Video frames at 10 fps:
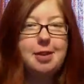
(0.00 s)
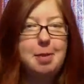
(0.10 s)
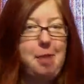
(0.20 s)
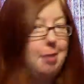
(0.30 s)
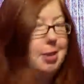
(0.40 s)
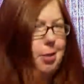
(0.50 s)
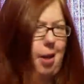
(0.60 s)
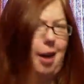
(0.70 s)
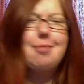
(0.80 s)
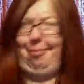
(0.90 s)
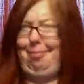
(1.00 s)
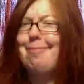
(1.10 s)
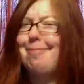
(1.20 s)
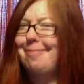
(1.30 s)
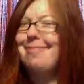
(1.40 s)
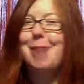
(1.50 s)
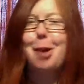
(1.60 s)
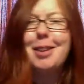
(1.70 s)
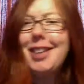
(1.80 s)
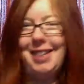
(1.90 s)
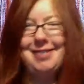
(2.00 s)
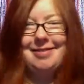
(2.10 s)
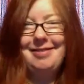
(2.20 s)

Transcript: It's my bobbins, right? Totally.